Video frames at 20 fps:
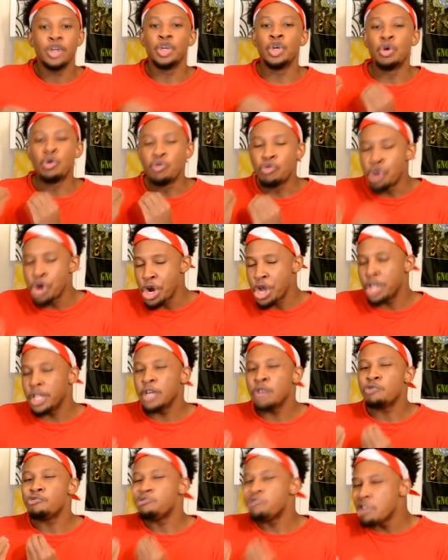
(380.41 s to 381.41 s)
you
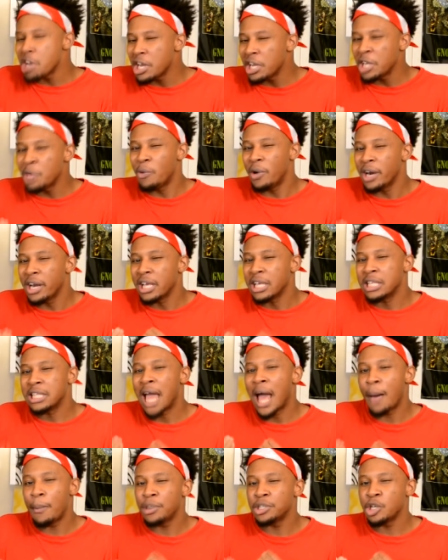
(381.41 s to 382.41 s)
really, really want to
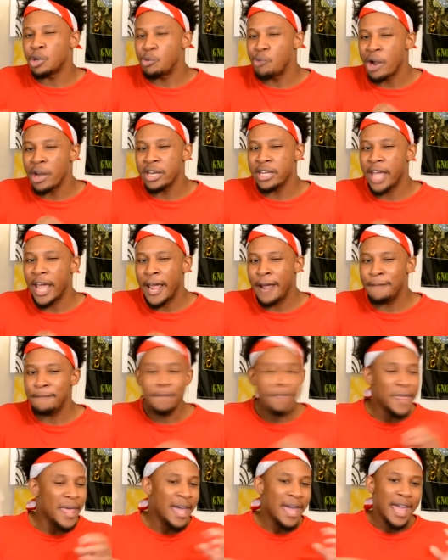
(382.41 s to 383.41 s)
establish a run game